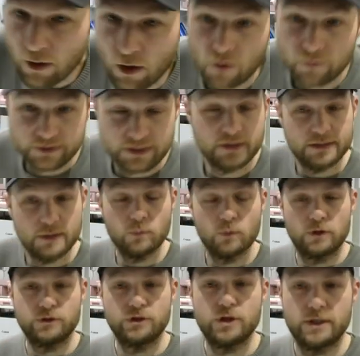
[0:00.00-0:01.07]
Obviously, I didn't
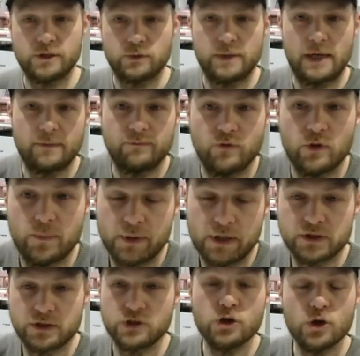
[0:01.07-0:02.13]
want to turn it into an advert,
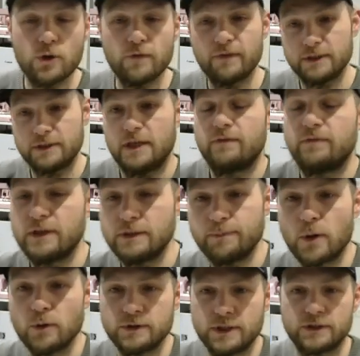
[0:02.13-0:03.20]
because I knew if this
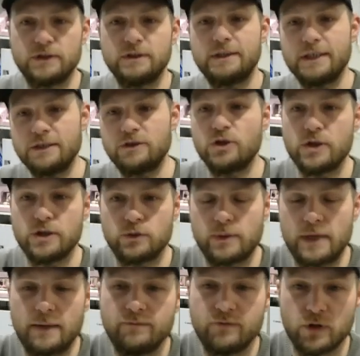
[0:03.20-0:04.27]
post actually did turn into
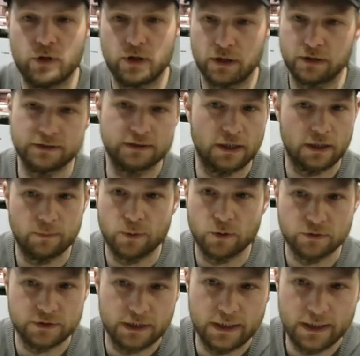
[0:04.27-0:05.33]
an advert and I started
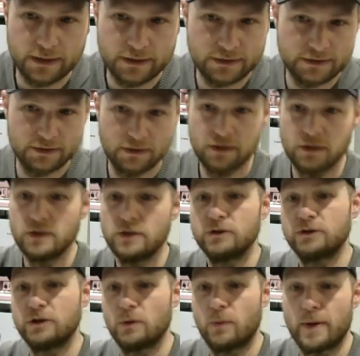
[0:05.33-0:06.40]
posting links
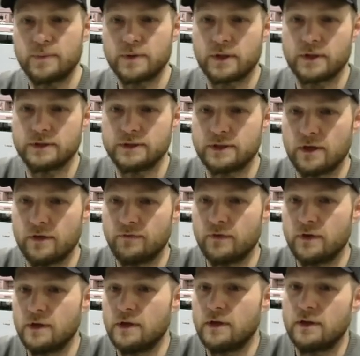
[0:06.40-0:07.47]
to the website and stuff,
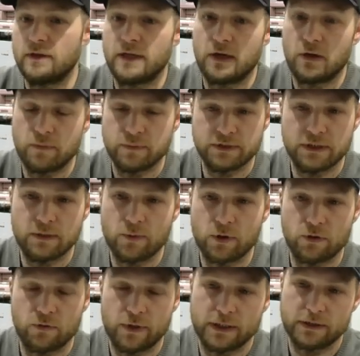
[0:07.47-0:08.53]
then obviously the
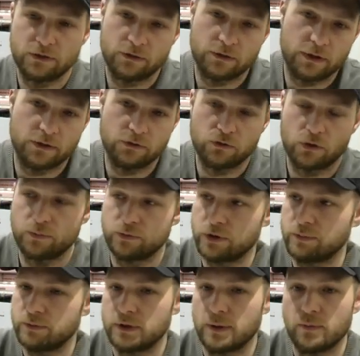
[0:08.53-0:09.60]
moderators on the
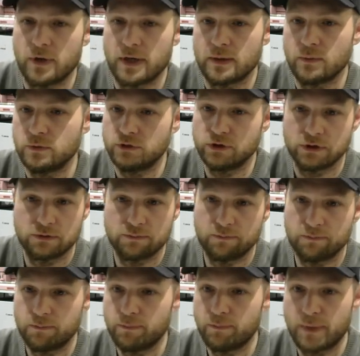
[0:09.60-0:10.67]
dropship subreddit would just
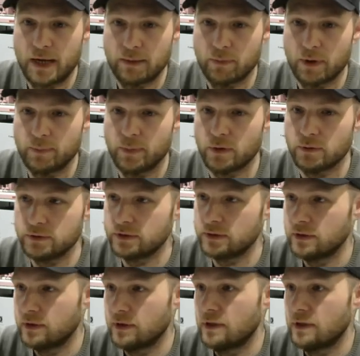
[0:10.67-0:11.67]
ban my post,